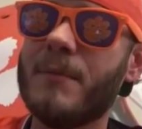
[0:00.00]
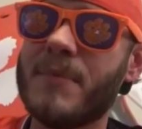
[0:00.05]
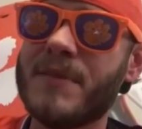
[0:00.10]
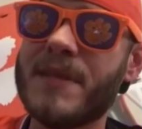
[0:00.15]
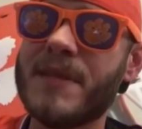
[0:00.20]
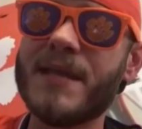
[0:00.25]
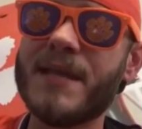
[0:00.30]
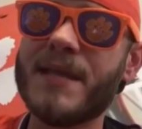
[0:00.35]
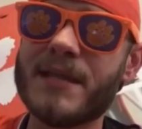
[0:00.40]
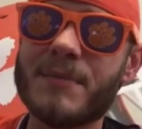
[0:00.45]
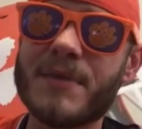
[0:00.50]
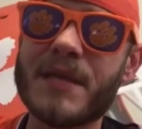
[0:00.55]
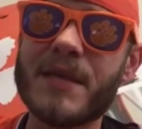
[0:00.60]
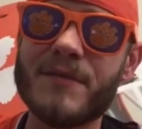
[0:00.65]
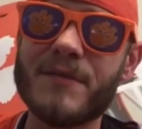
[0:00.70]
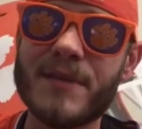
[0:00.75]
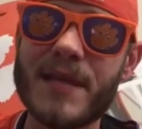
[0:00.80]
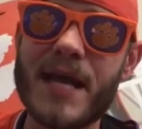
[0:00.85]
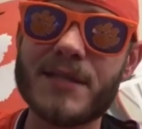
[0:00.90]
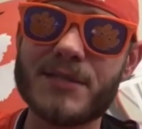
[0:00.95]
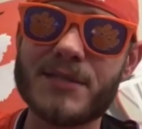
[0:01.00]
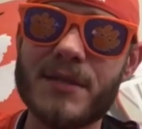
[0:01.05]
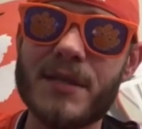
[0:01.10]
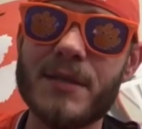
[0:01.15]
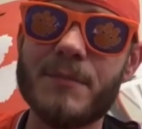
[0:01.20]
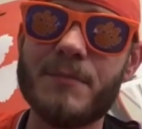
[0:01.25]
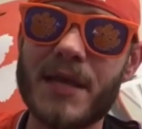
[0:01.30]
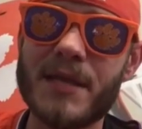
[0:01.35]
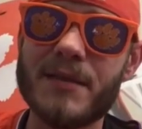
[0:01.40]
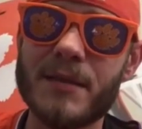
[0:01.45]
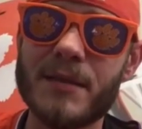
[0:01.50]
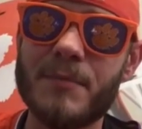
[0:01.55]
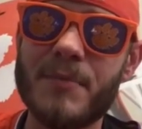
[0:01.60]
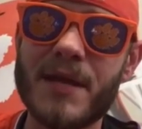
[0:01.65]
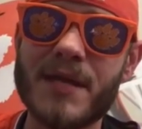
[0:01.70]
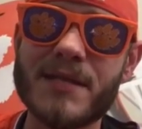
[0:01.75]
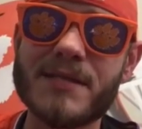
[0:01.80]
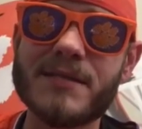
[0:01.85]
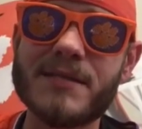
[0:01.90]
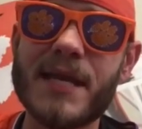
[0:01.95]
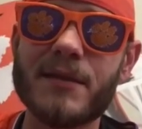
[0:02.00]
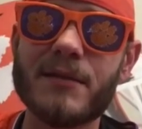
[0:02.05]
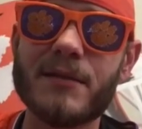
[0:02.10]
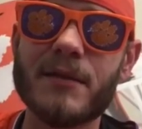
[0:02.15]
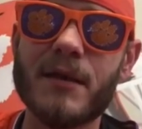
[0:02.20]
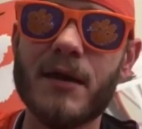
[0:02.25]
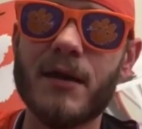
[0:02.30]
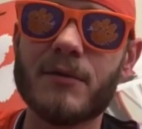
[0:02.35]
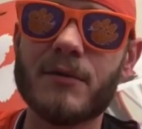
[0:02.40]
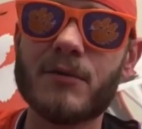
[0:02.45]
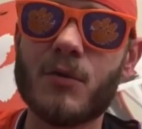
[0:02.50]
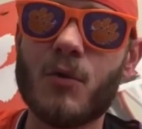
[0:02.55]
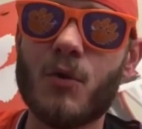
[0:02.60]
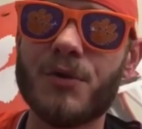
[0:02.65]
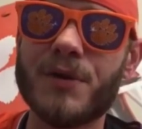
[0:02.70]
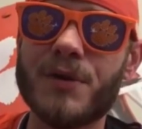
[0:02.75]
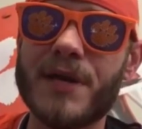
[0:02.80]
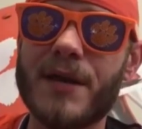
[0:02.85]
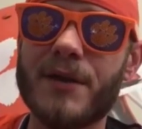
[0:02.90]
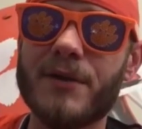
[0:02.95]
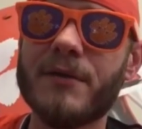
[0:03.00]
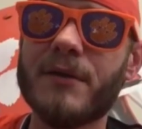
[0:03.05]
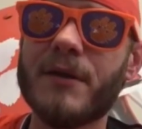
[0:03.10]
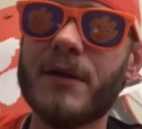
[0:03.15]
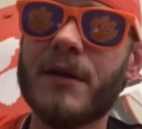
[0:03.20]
But they ended up giving that to the Penn State coordinator.